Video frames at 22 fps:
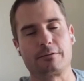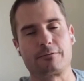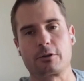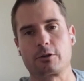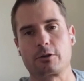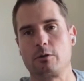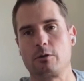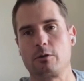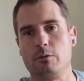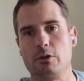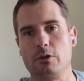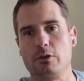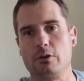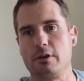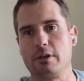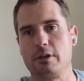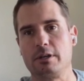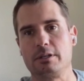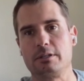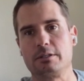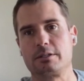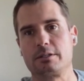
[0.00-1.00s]
different
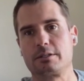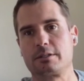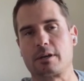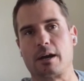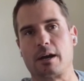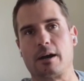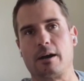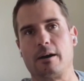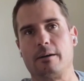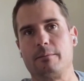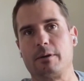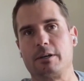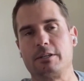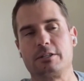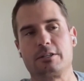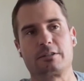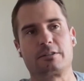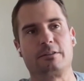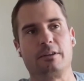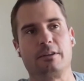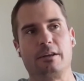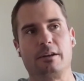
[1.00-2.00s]
communities. I
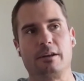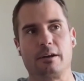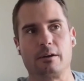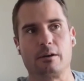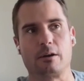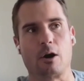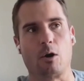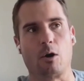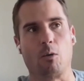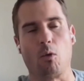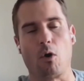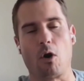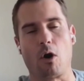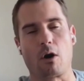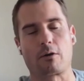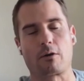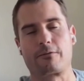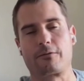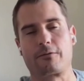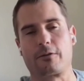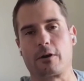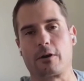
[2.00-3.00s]
just did a
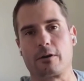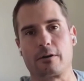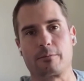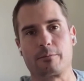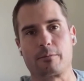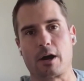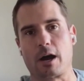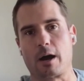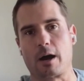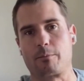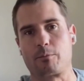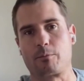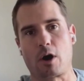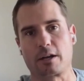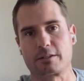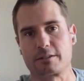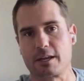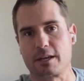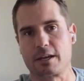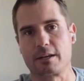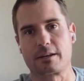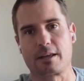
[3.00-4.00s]
walk for
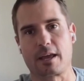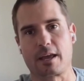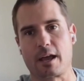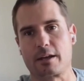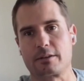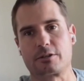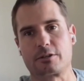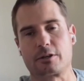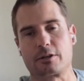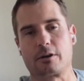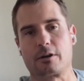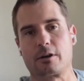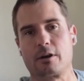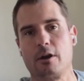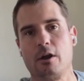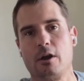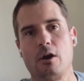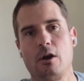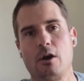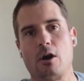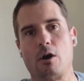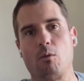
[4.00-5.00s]
prostate cancer
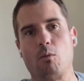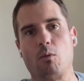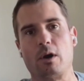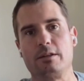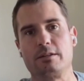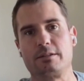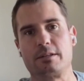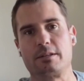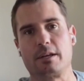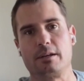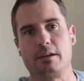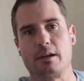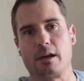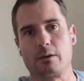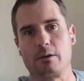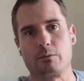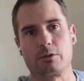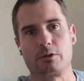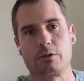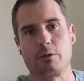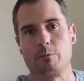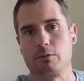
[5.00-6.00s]
on Wednesday
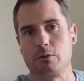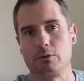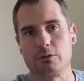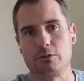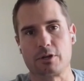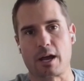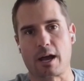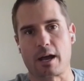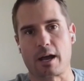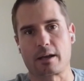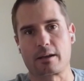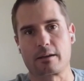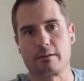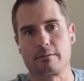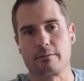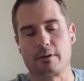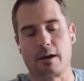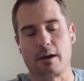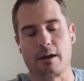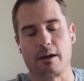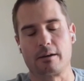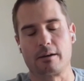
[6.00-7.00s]
night with the Blue Jacket
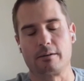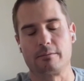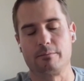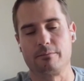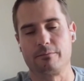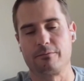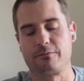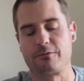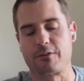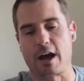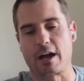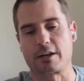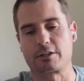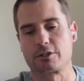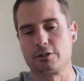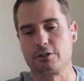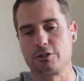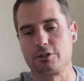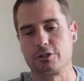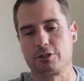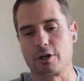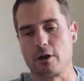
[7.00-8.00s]

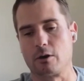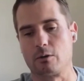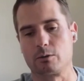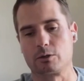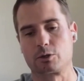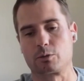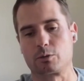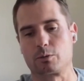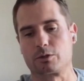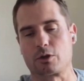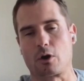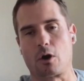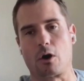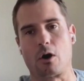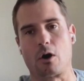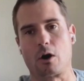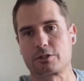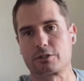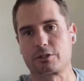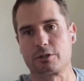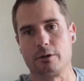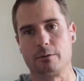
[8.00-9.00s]
fashion show, which was
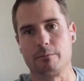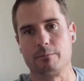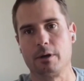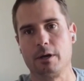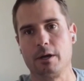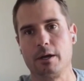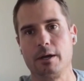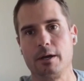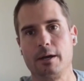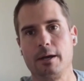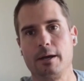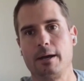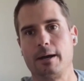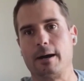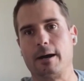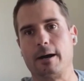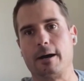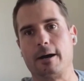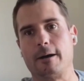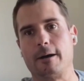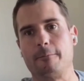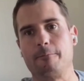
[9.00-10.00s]
awesome.
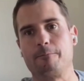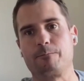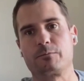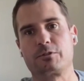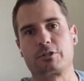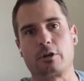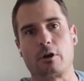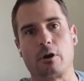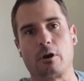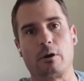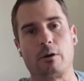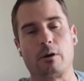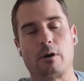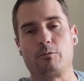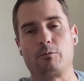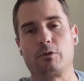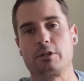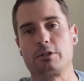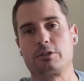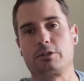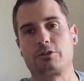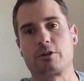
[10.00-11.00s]
So I'm
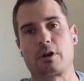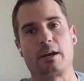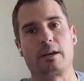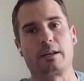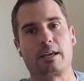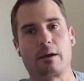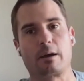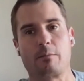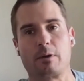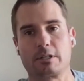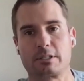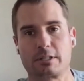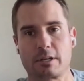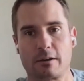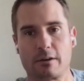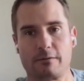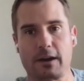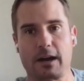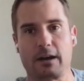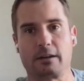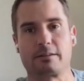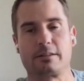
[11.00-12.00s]
really trying to get
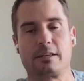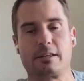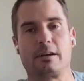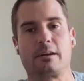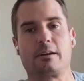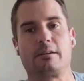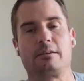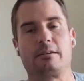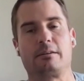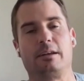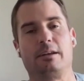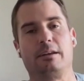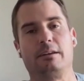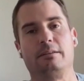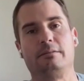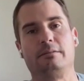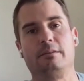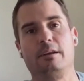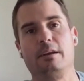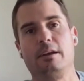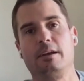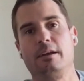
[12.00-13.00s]
myself out there
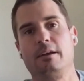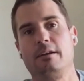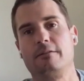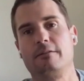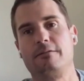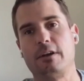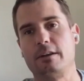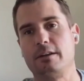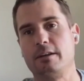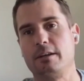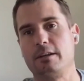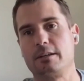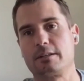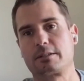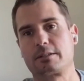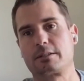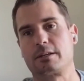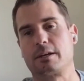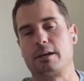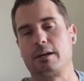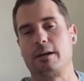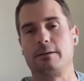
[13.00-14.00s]
in
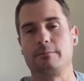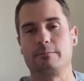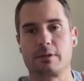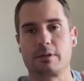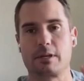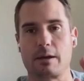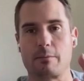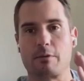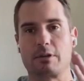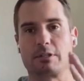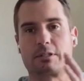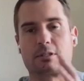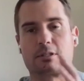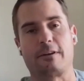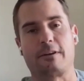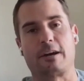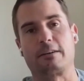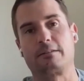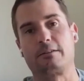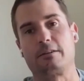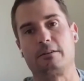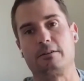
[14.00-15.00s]
fitness, get myself
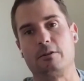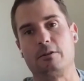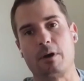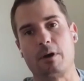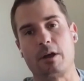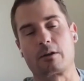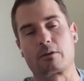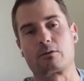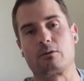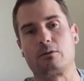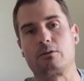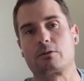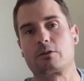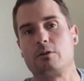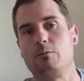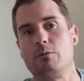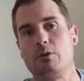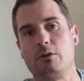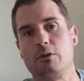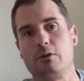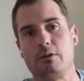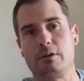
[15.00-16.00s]
out there in the medical
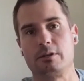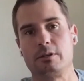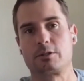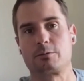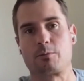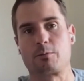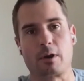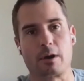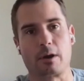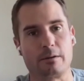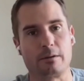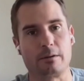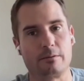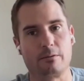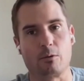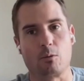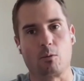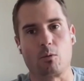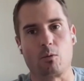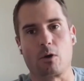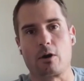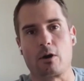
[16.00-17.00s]
community and spread
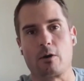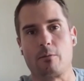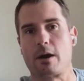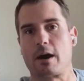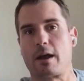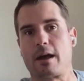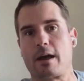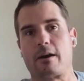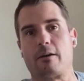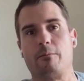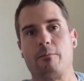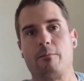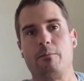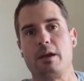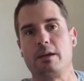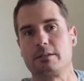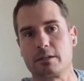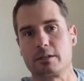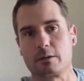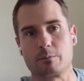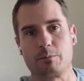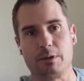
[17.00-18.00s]
the word about how
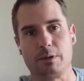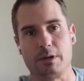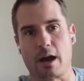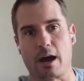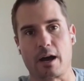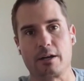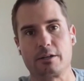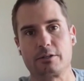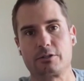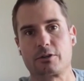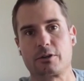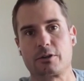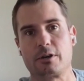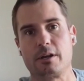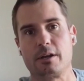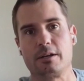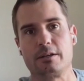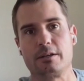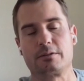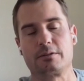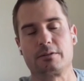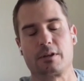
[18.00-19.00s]
amazing
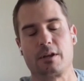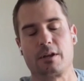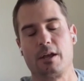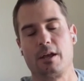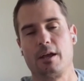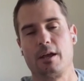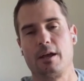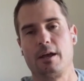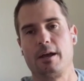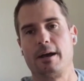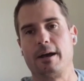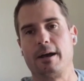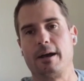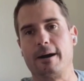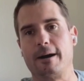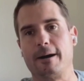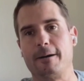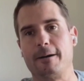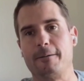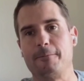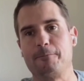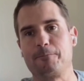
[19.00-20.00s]
podiatry is.
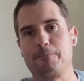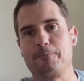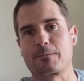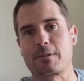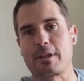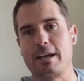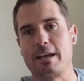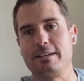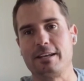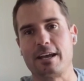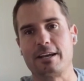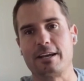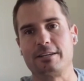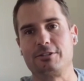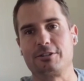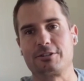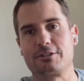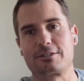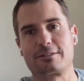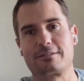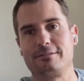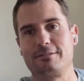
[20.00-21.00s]
And yeah,
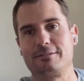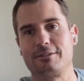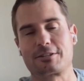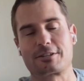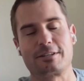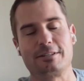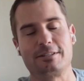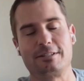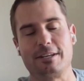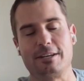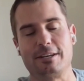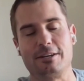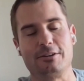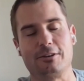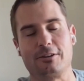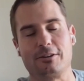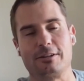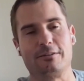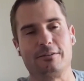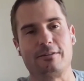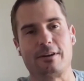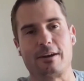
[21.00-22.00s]
just continue to
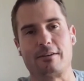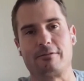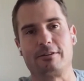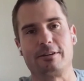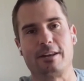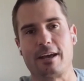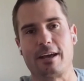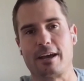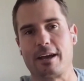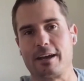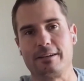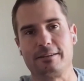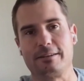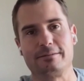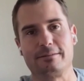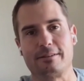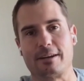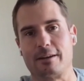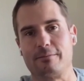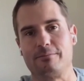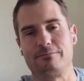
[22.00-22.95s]
live every day.